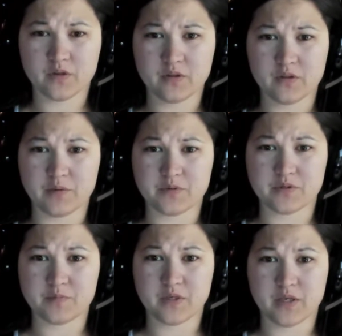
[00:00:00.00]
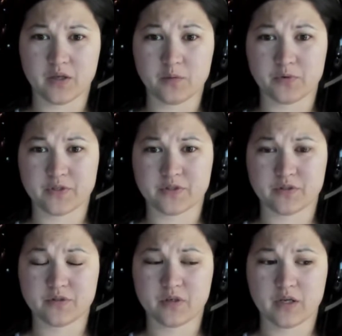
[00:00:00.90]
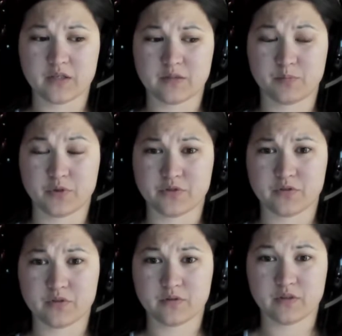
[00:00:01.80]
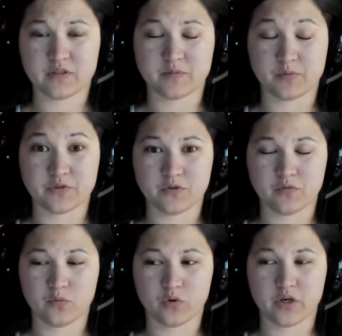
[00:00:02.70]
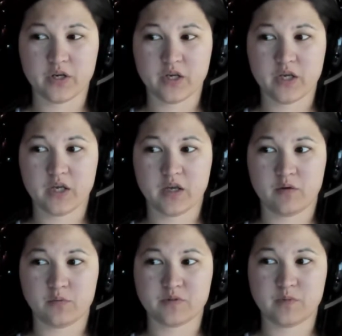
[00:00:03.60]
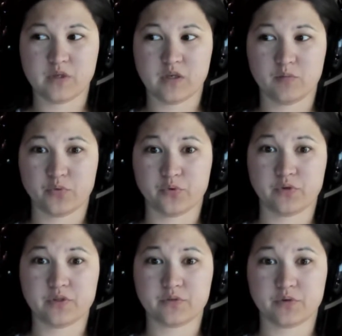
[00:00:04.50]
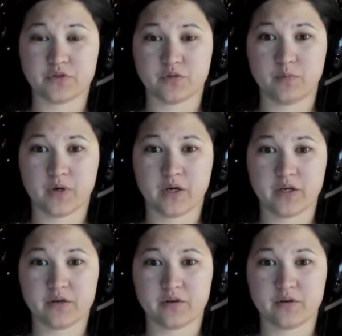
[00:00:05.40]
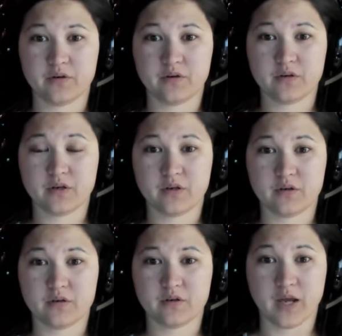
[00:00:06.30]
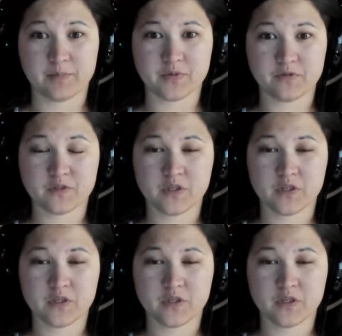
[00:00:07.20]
that was being held prisoner as a prisoner of war, and was being brutally tortured by her captors.